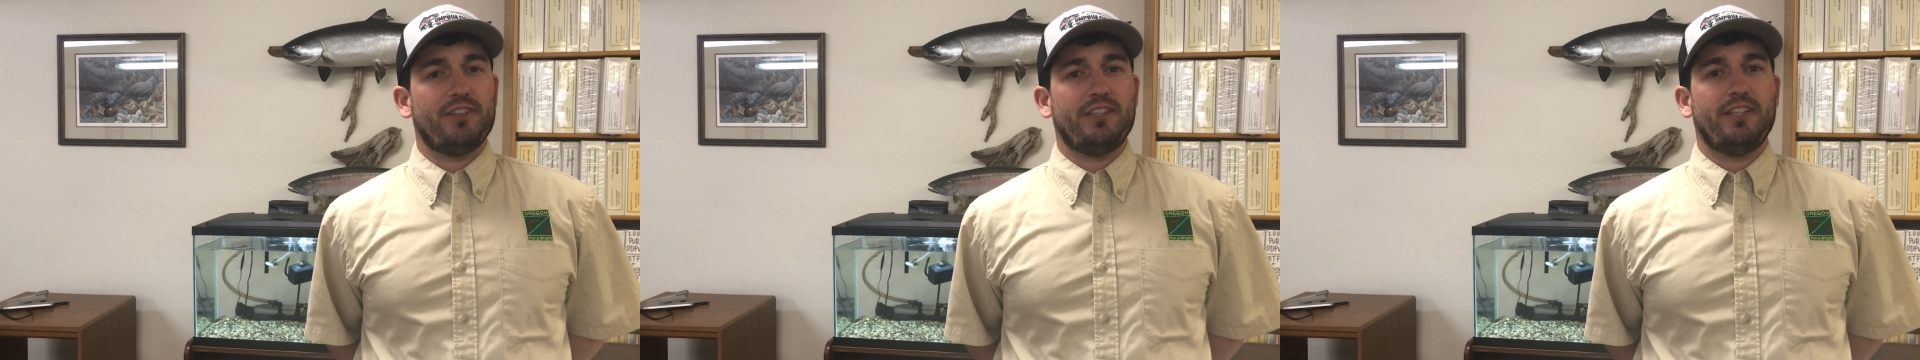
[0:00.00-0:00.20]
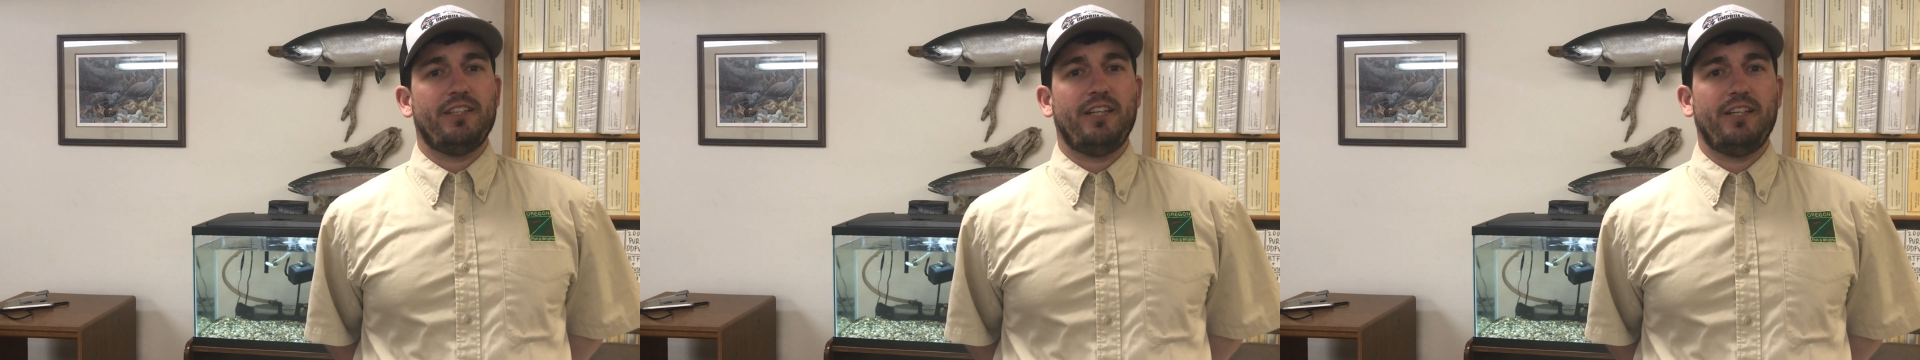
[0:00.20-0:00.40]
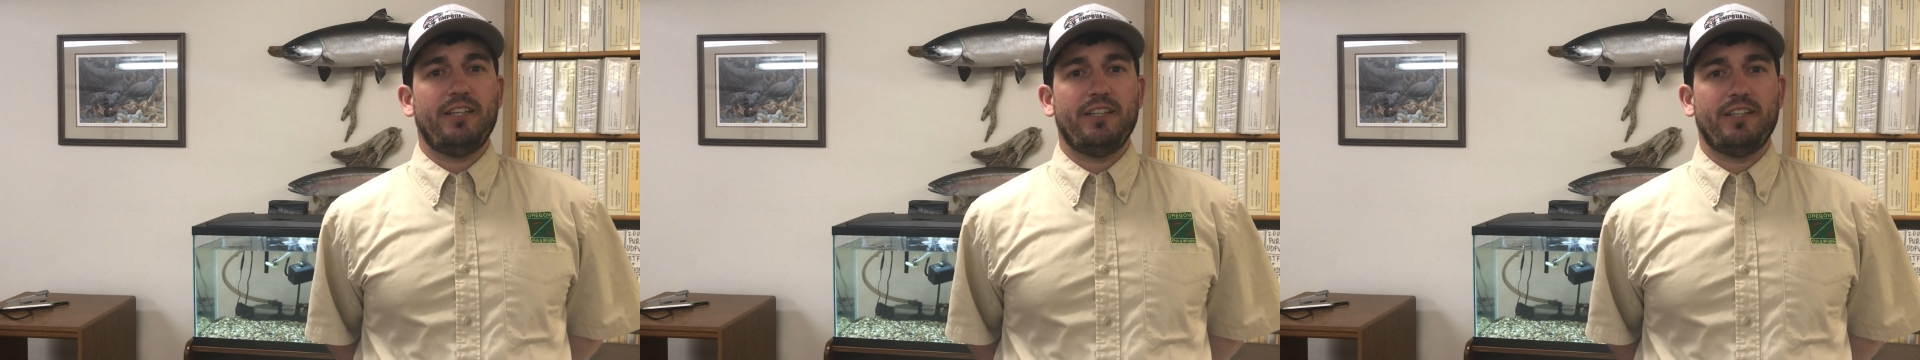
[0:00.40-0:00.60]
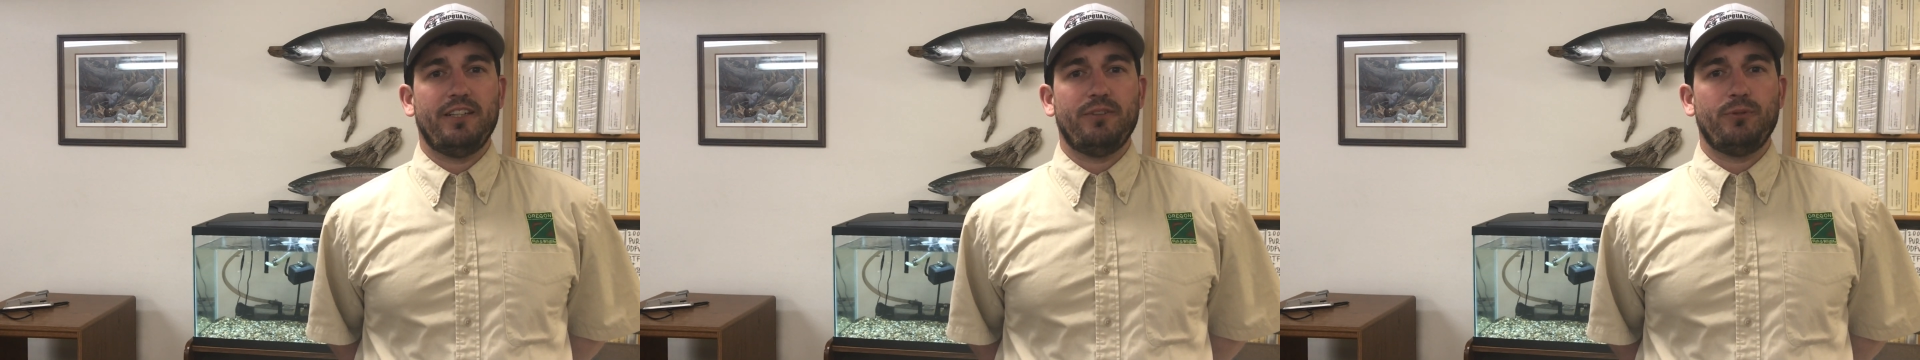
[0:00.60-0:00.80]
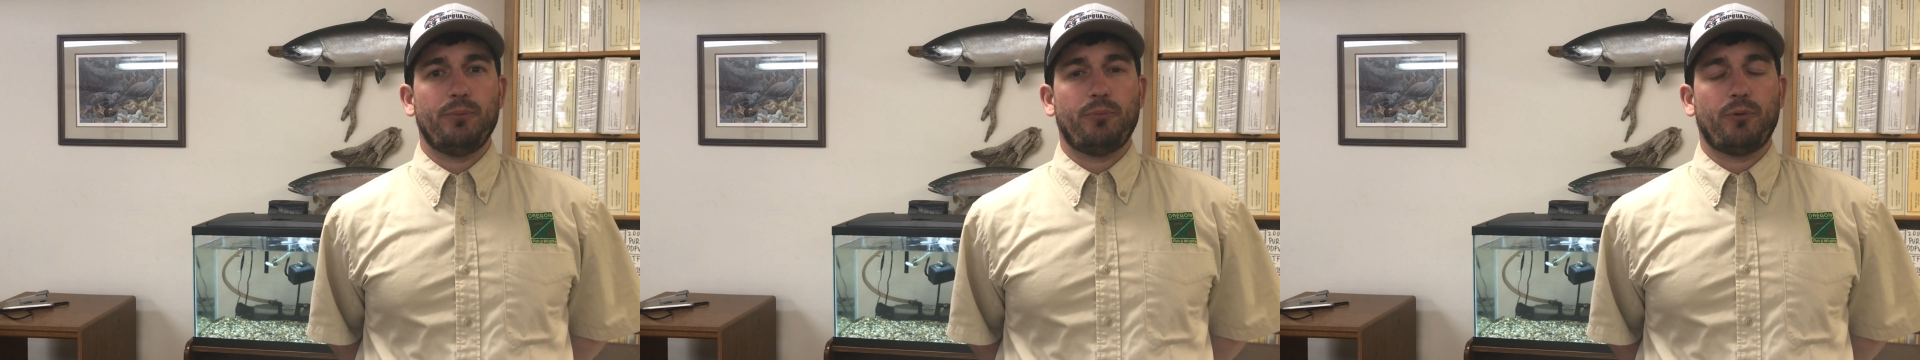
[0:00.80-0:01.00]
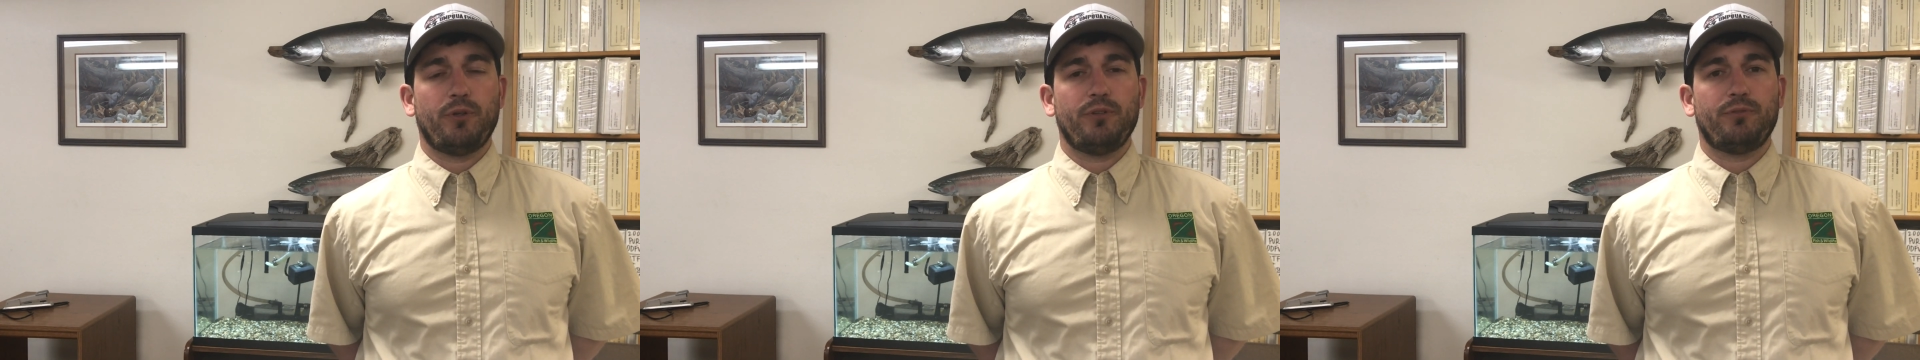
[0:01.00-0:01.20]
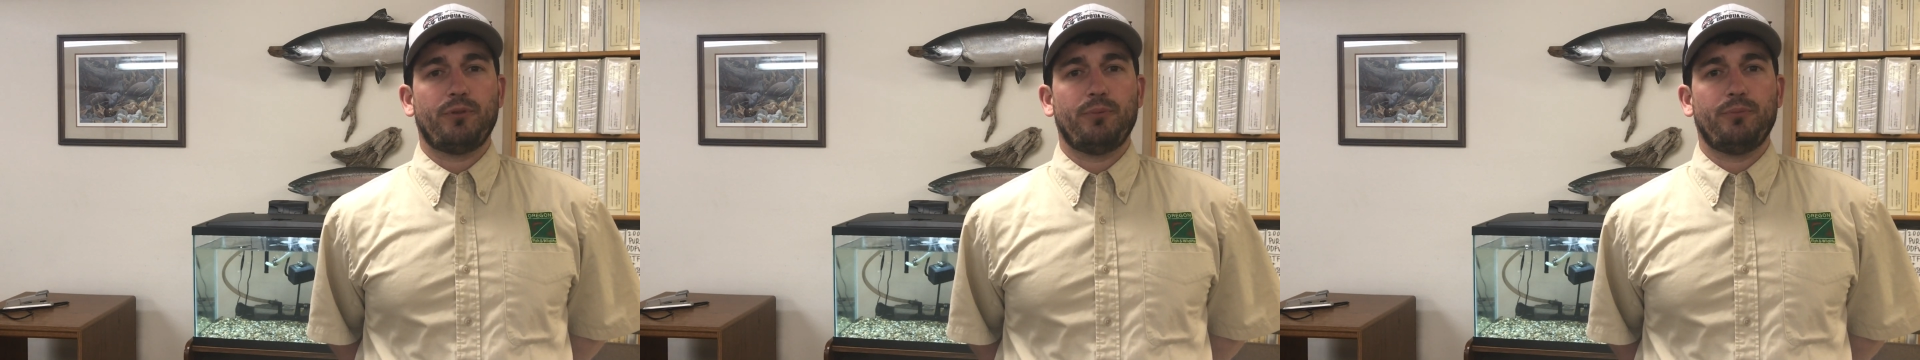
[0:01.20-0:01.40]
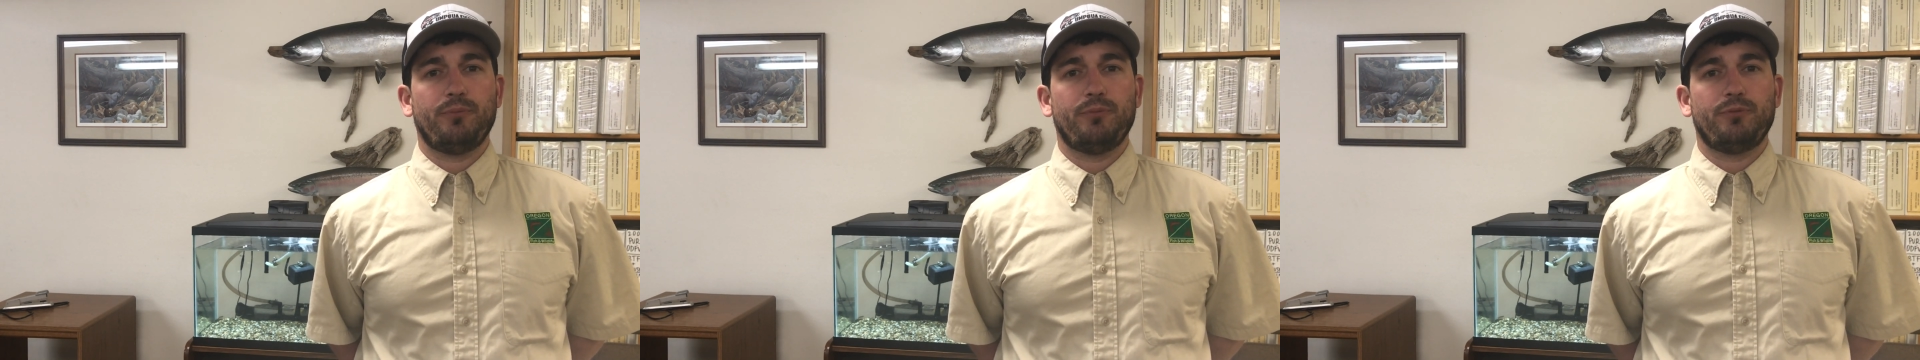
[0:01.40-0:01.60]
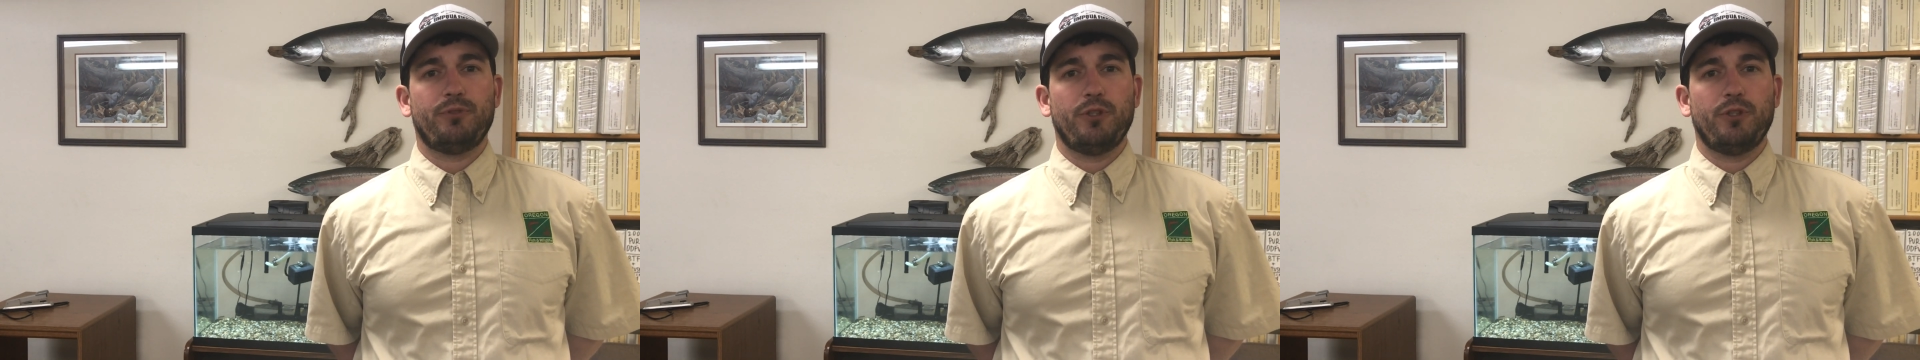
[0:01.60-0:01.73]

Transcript: Leonetti again reporting from